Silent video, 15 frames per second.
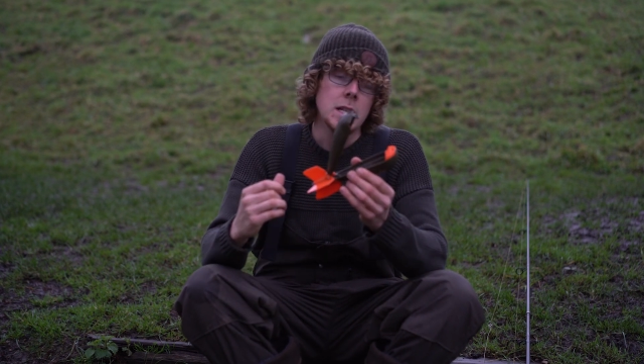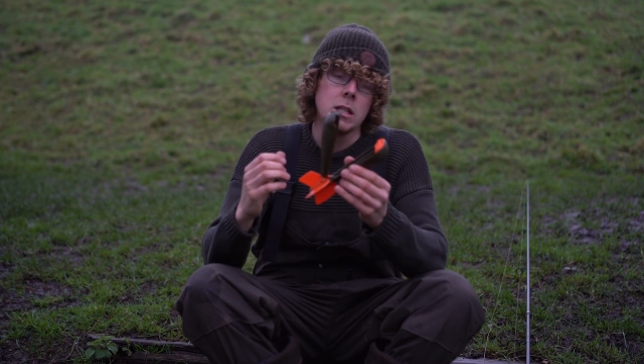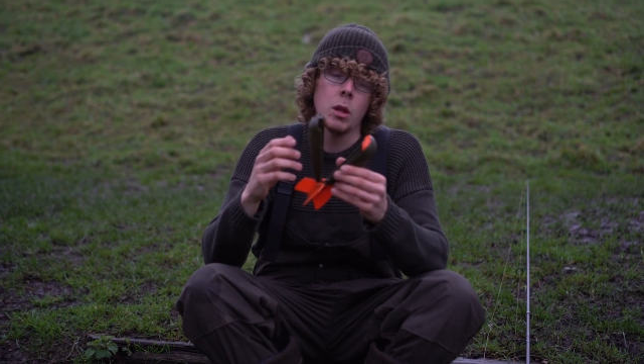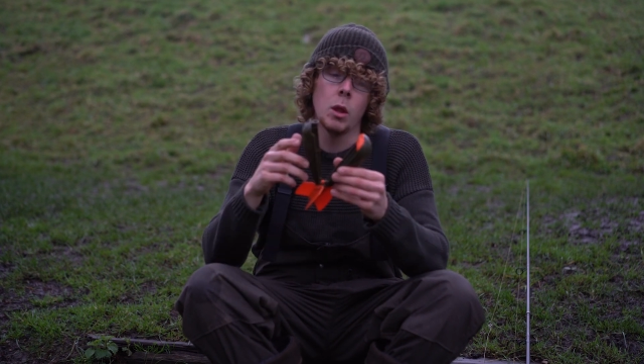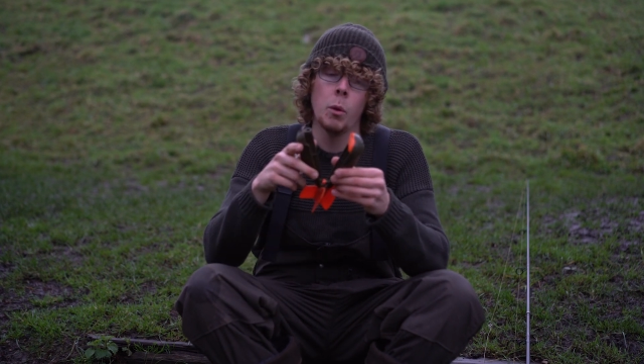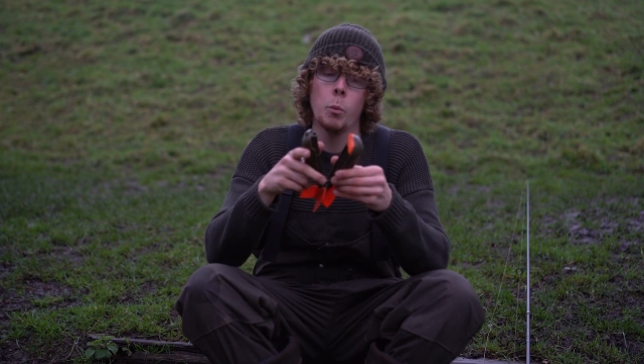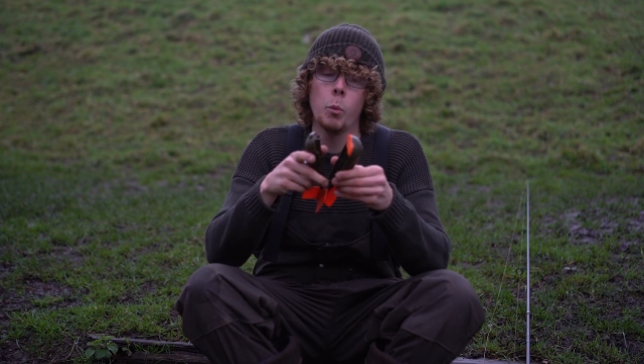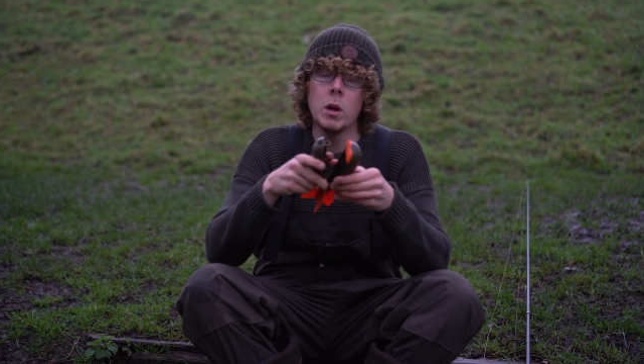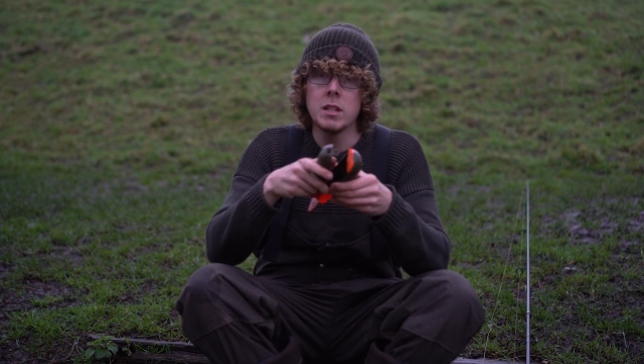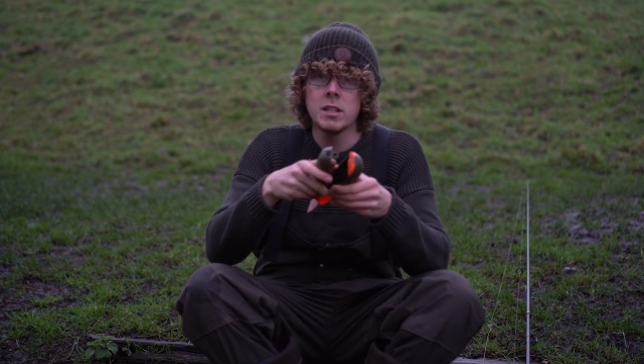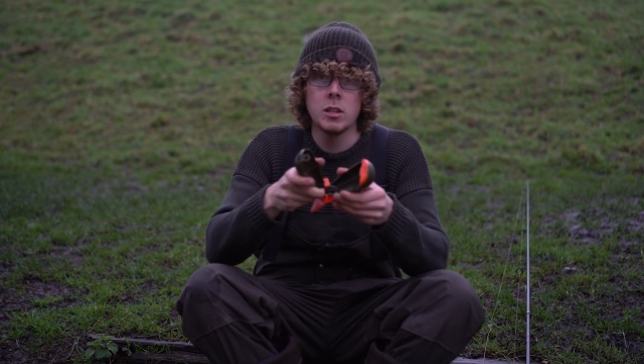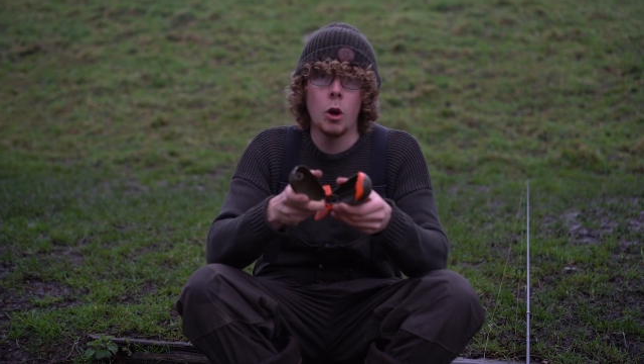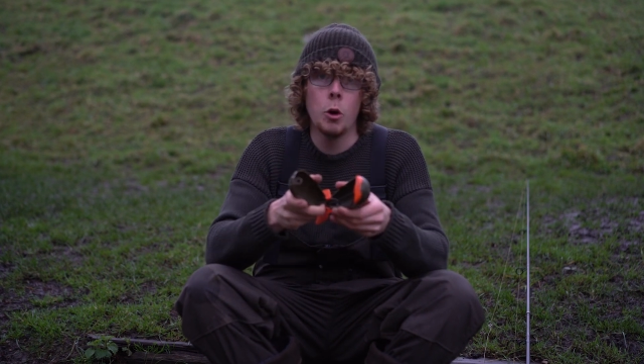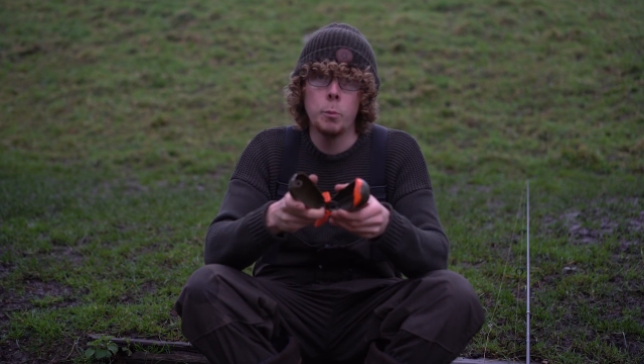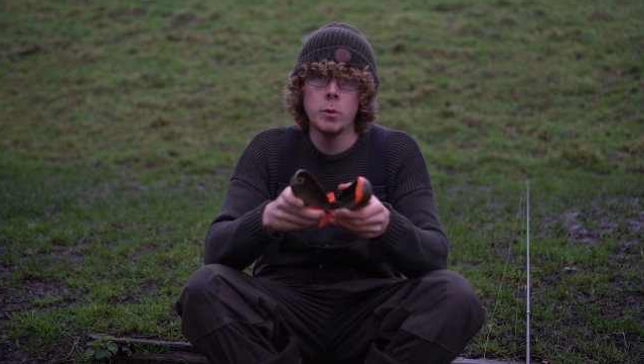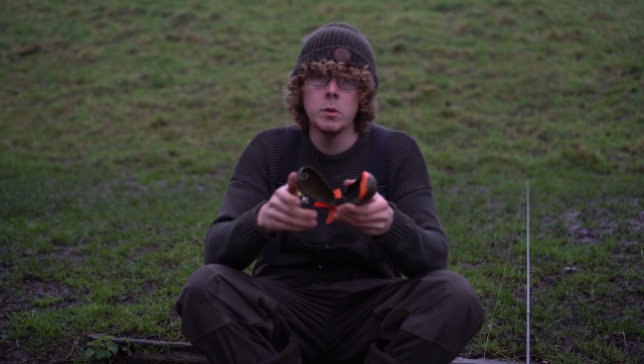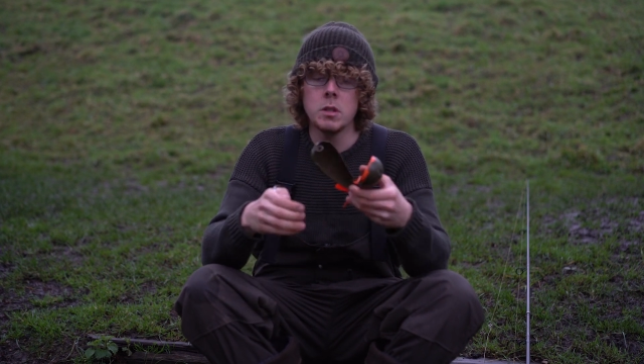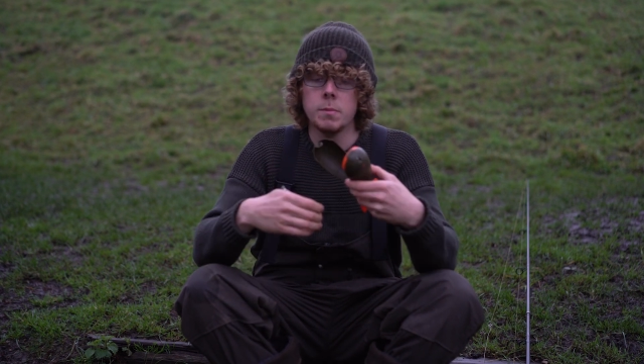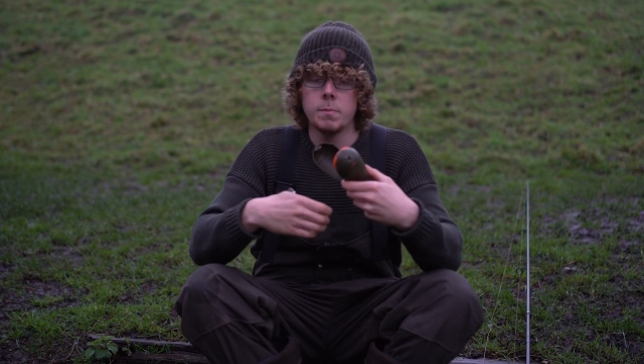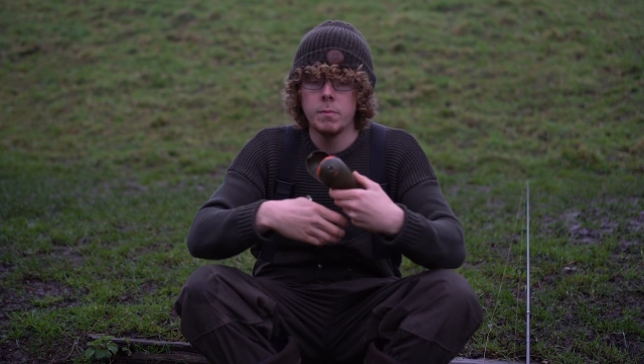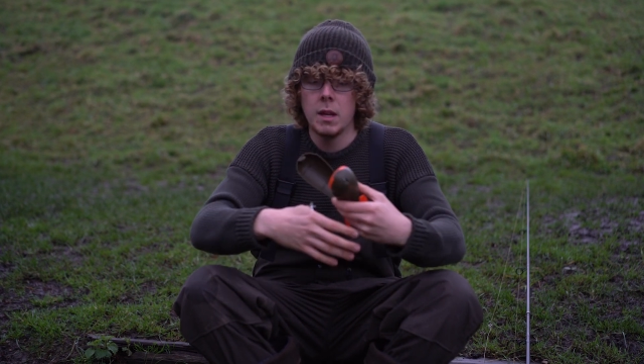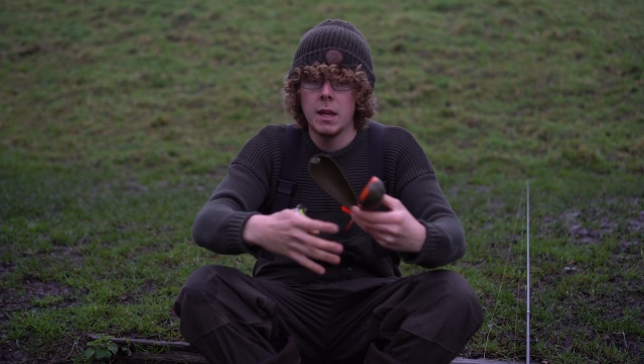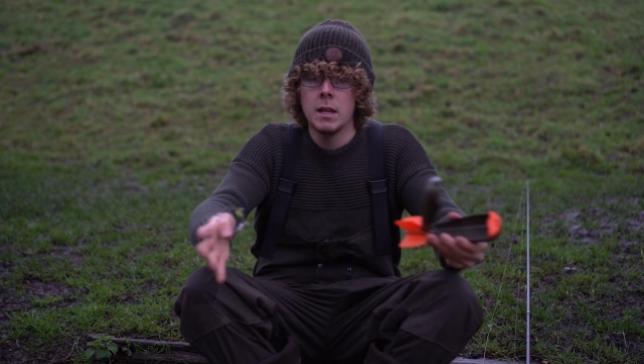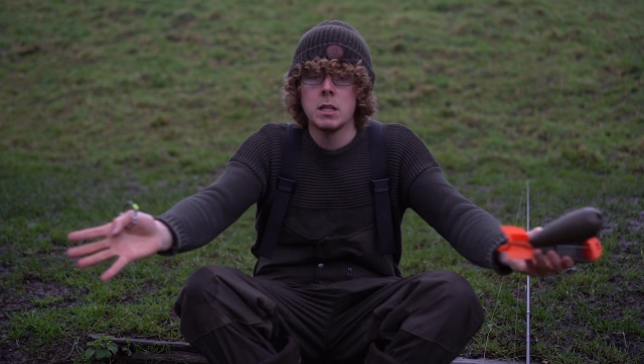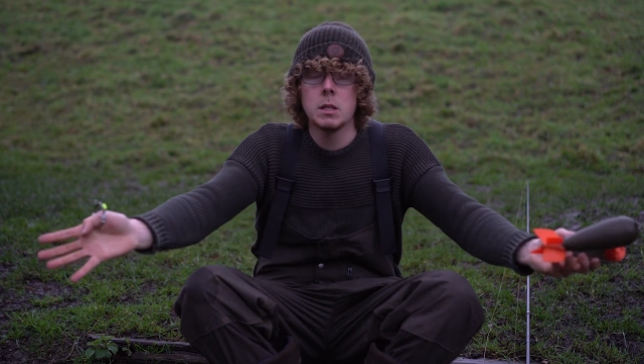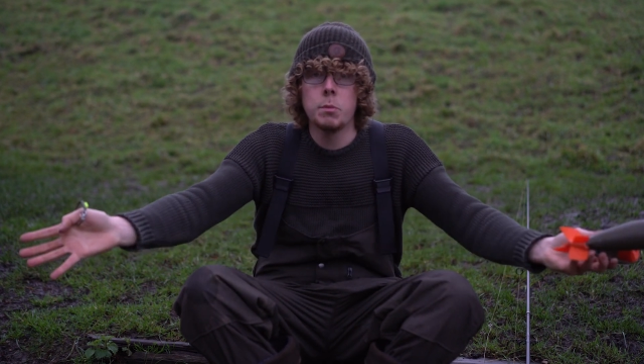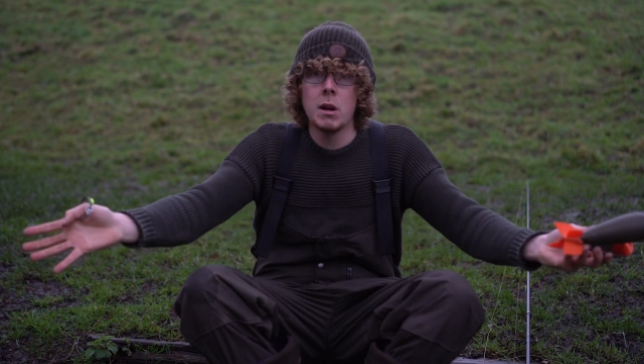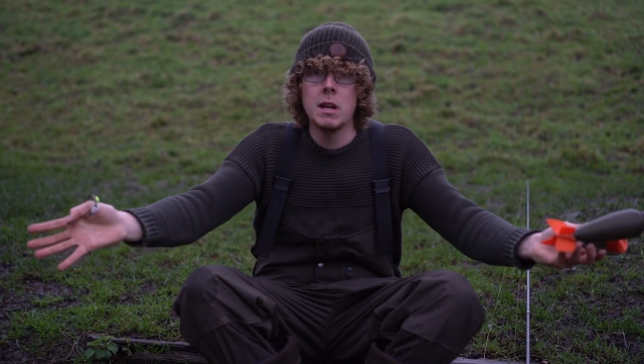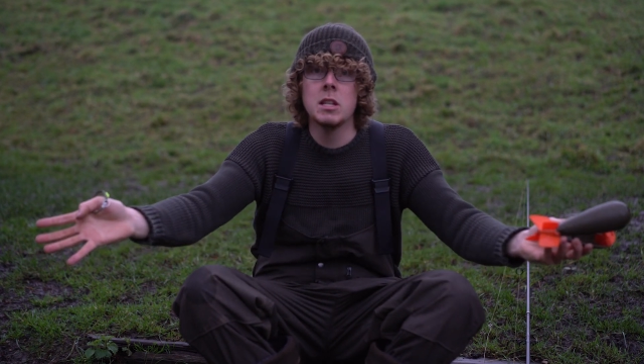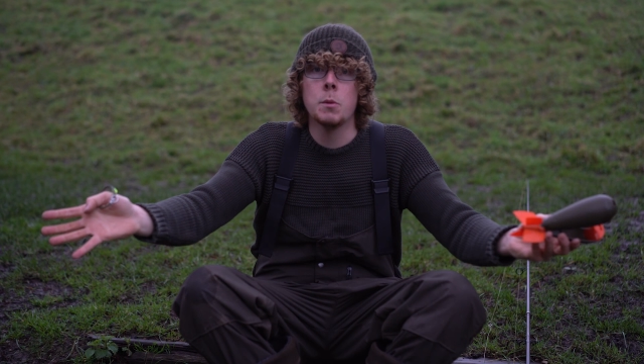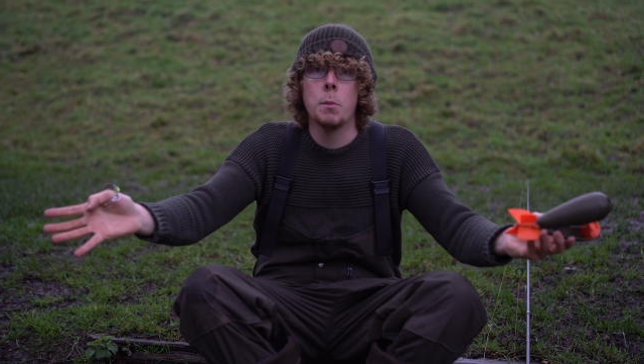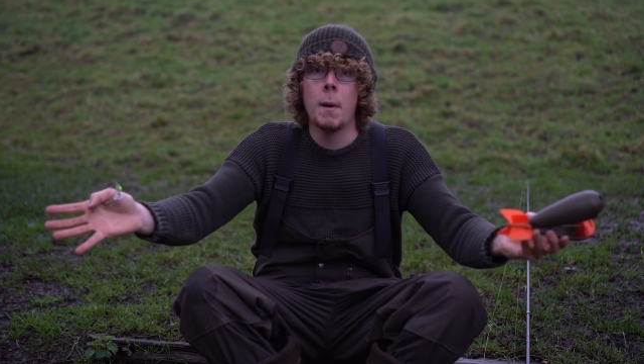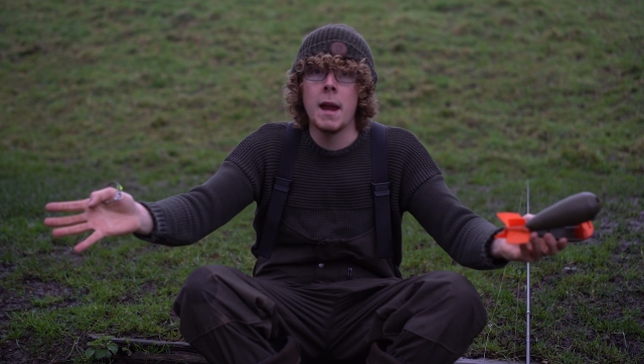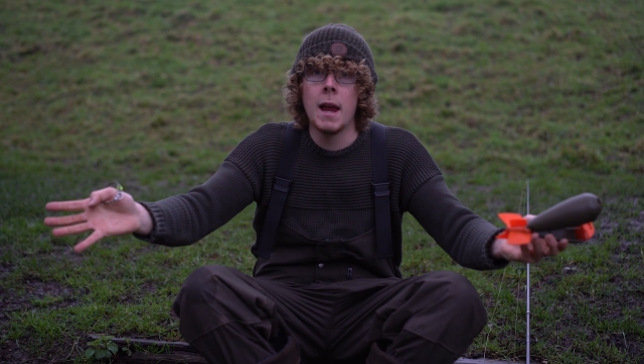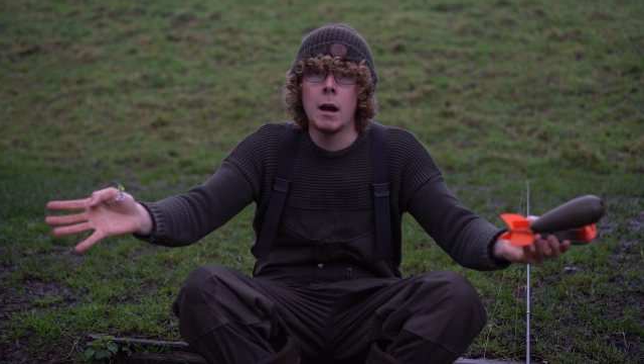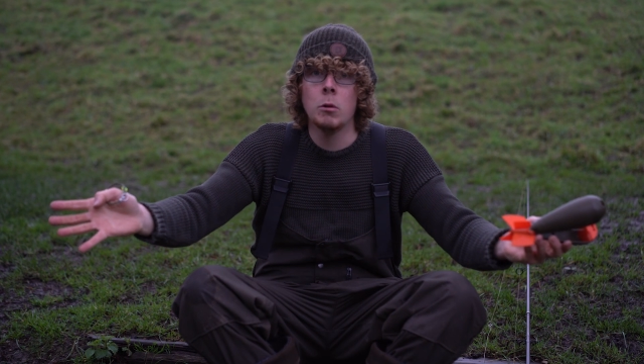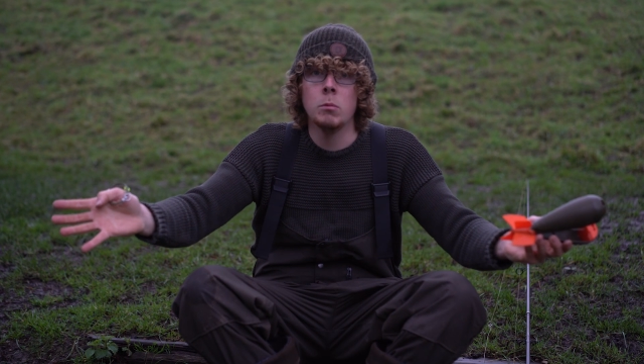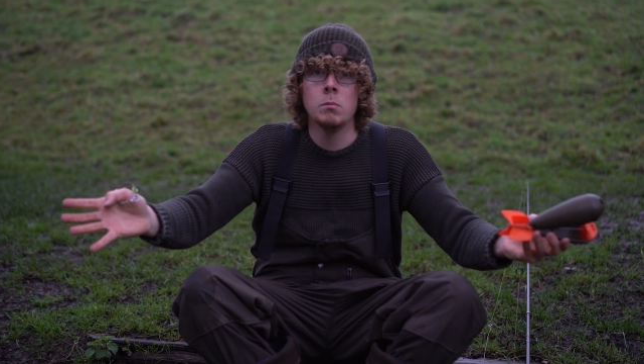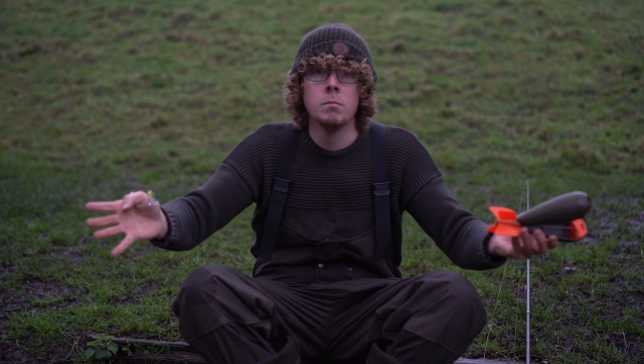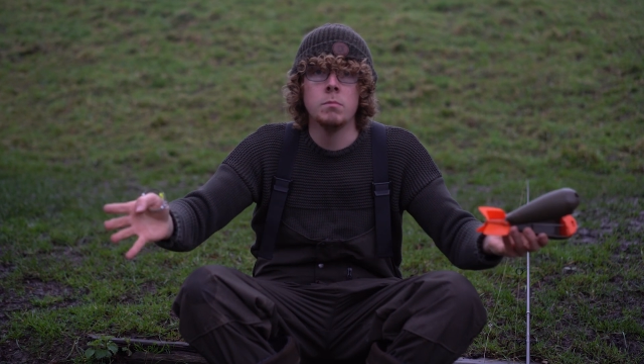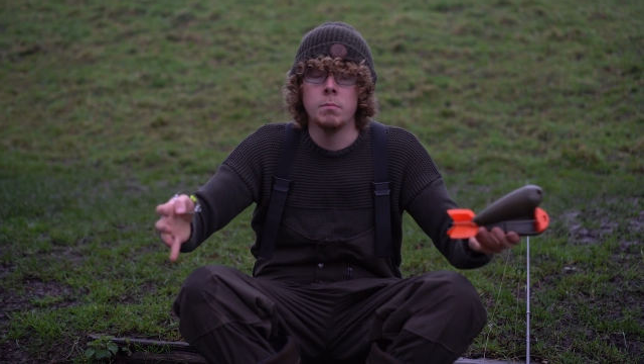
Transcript: So then once that opens, it sprays your bait out,